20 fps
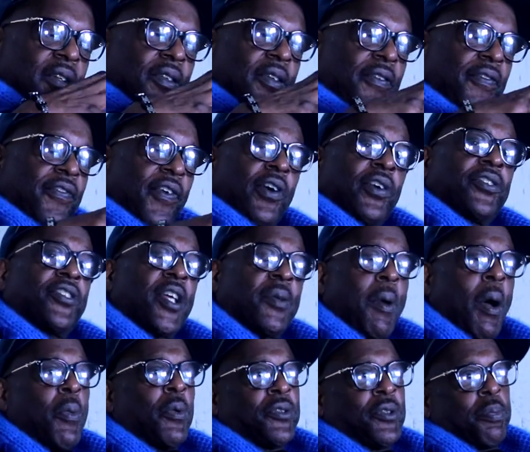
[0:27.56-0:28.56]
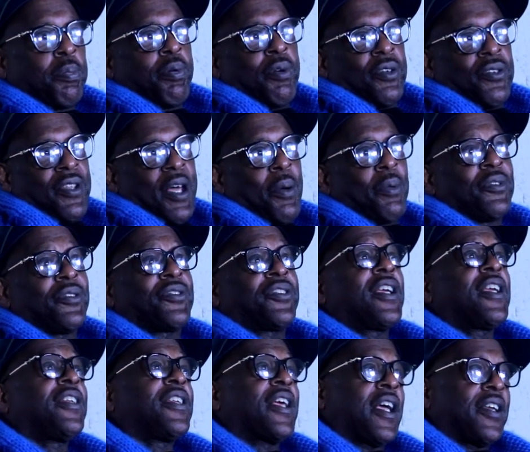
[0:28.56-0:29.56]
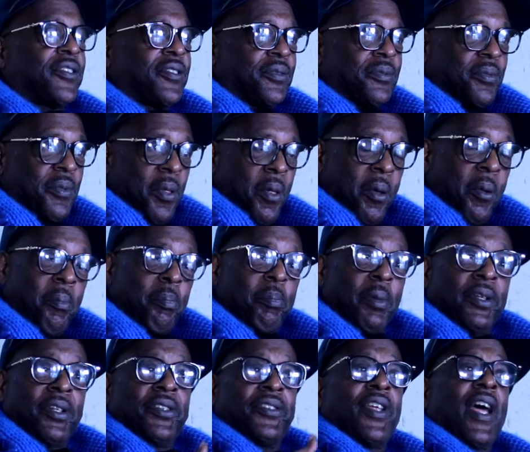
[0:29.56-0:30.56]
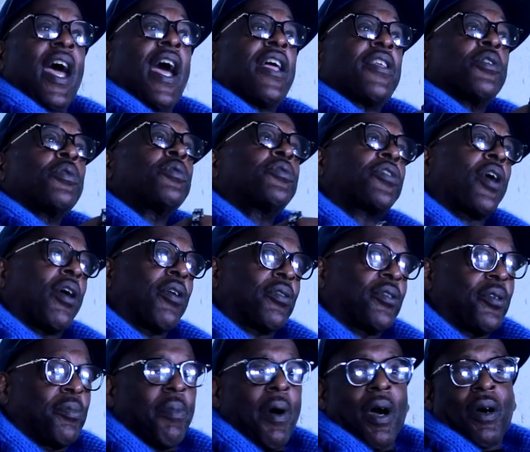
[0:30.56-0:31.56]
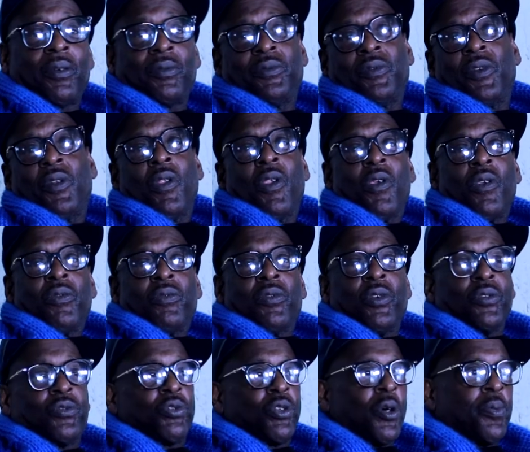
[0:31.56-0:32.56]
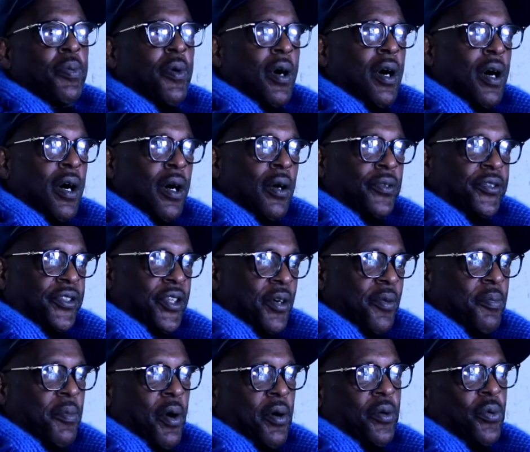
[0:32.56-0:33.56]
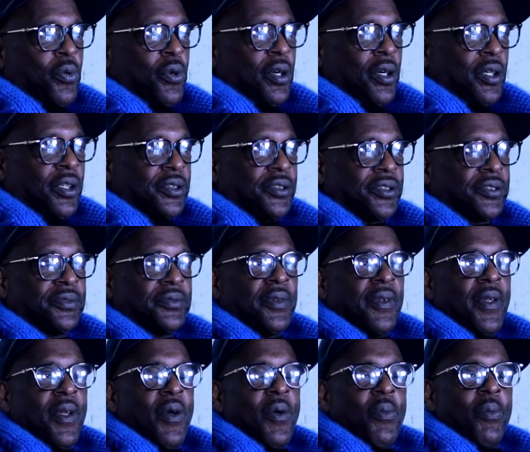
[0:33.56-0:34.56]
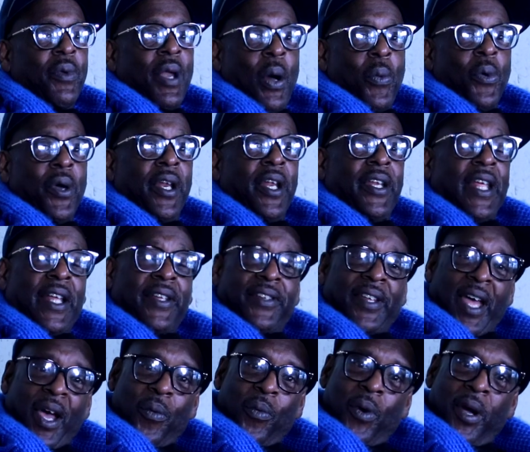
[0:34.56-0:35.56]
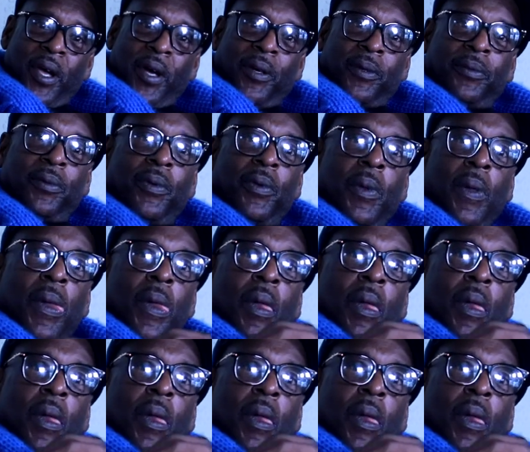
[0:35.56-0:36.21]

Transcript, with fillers: the first time I went to prison, I was a teenager. But the time you talking about, the triple uh, attempt murder was, when I went in that time. Well,